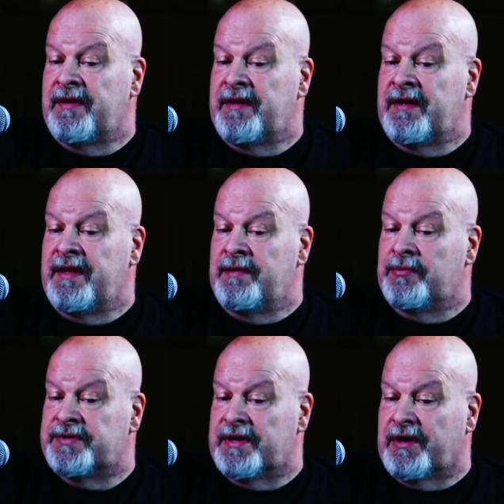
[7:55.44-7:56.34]
He was
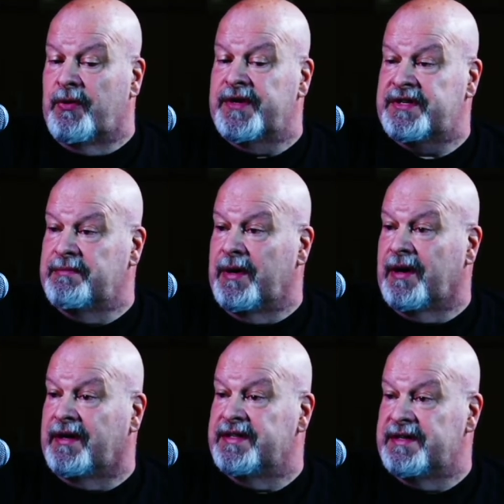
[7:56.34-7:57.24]
a question mark
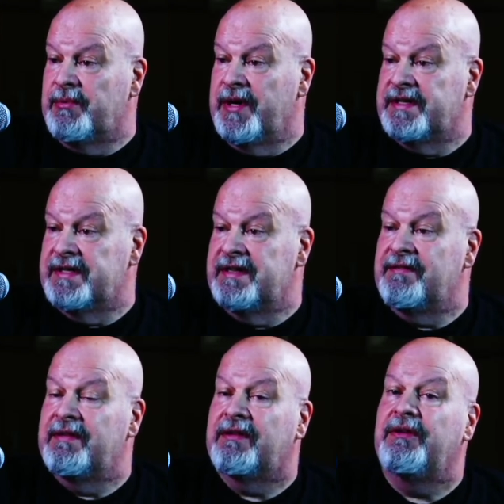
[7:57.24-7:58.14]
in some ways, and
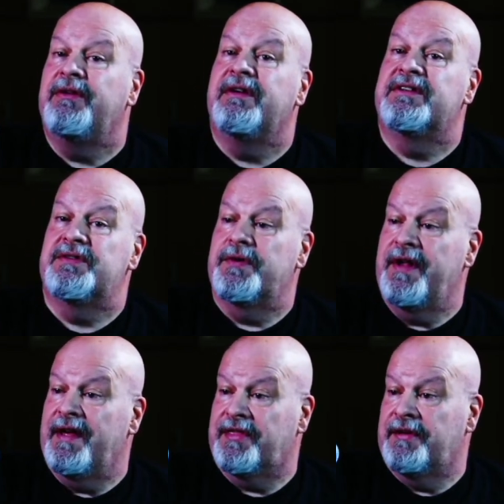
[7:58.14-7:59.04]
including his own
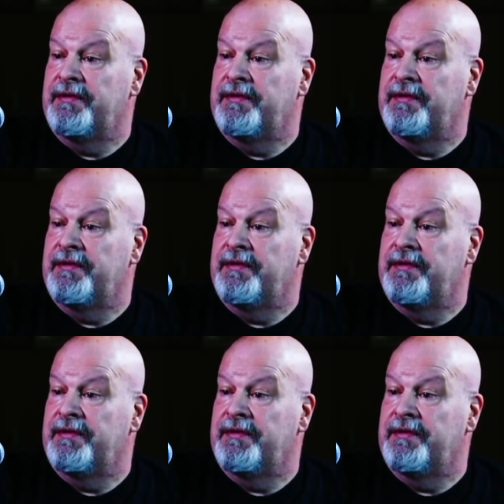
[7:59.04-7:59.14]
death